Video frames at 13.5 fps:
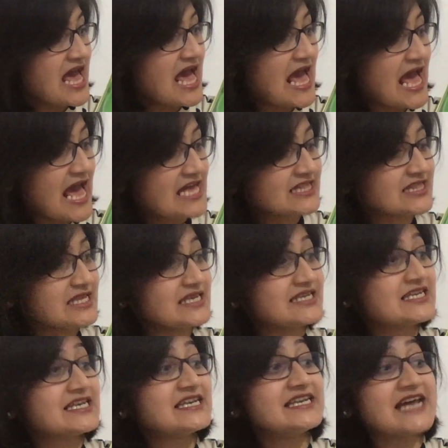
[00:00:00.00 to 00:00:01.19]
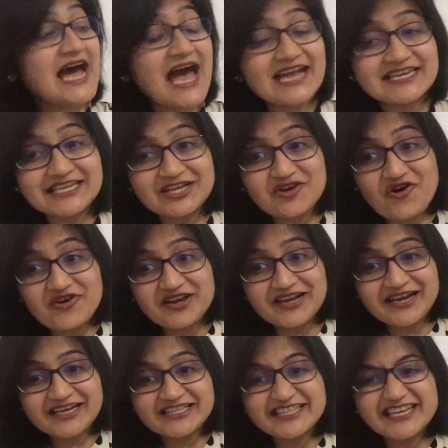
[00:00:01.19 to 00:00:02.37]
and the daddy
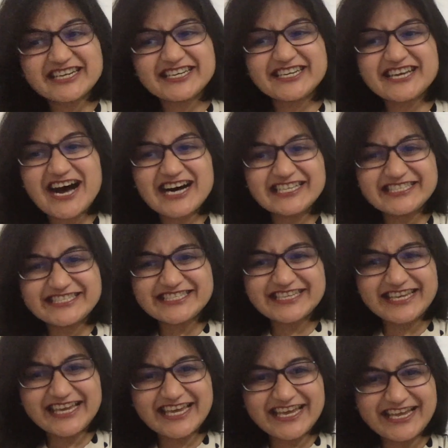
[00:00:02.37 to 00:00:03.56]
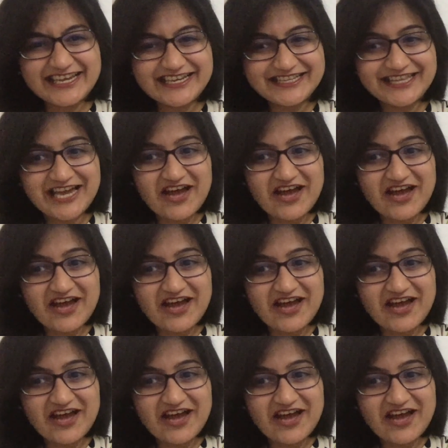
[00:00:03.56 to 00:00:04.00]
gorilla, they are dancing. They're